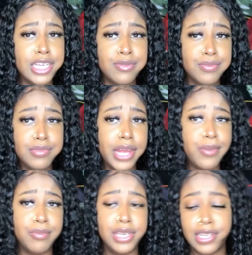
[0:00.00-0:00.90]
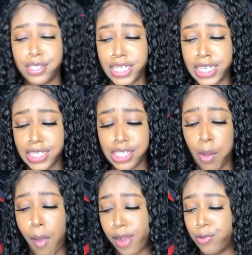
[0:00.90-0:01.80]
don't label me as that. Like
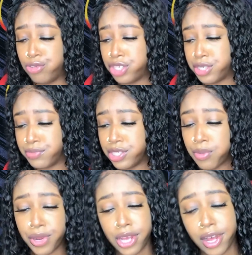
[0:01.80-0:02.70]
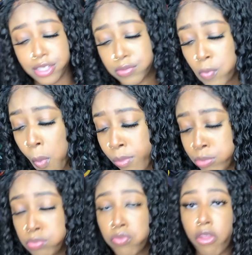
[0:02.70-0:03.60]
somebody who's trying to beat somebody ass.
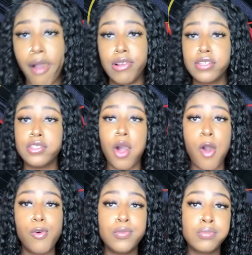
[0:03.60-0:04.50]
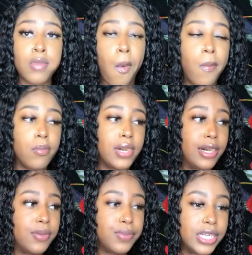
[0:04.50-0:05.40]
Just know I
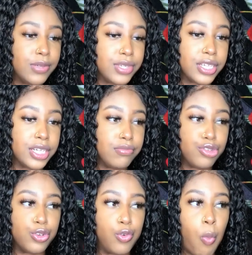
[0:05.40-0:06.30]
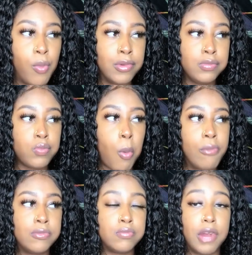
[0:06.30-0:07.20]
don't play when it comes to
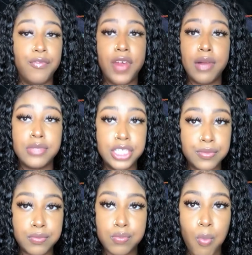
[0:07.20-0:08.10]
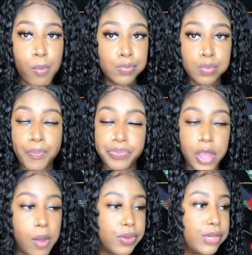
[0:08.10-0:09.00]
my family. I
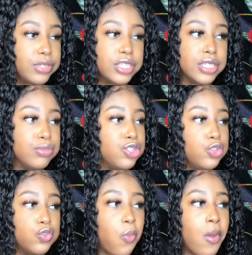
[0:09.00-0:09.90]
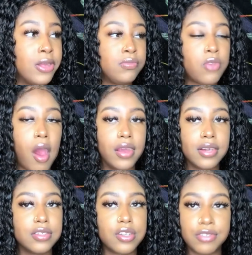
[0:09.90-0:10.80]
don't play when it comes to, like, y'all
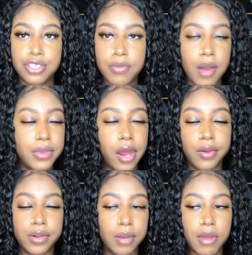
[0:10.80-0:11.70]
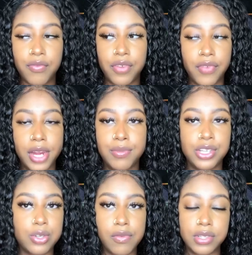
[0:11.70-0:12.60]
can talk shit about me, I don't care. I'm not gonna fight a
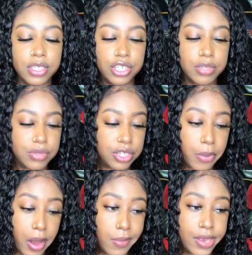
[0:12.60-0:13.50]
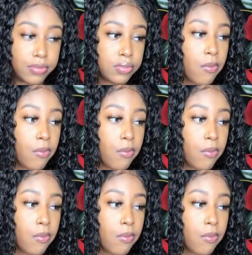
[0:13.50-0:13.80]
bitch over saying shit about me.